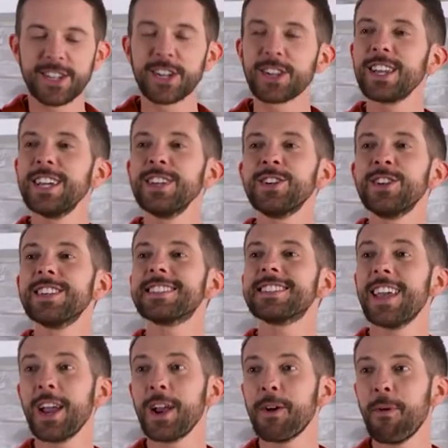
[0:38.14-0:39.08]

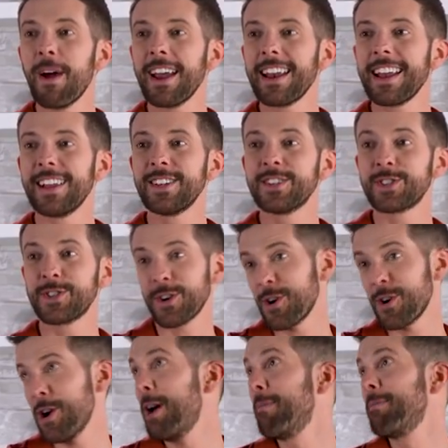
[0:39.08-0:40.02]
delicious egg white and
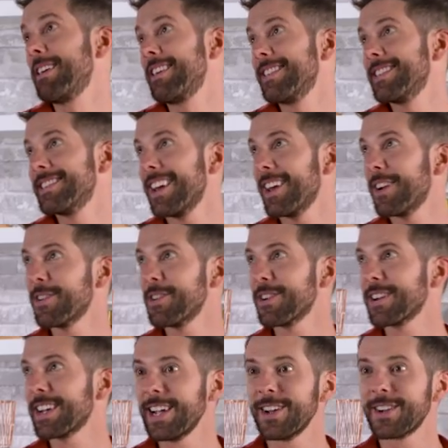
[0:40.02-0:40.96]
sugar omelet. Is that on
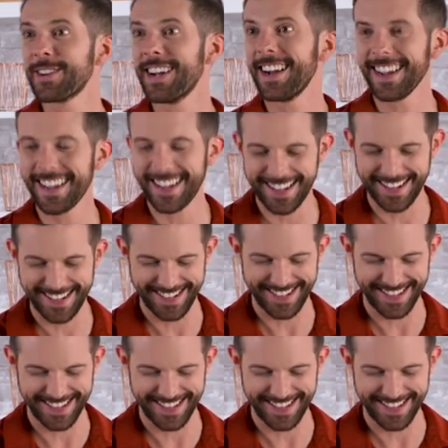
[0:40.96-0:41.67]
your keto diet?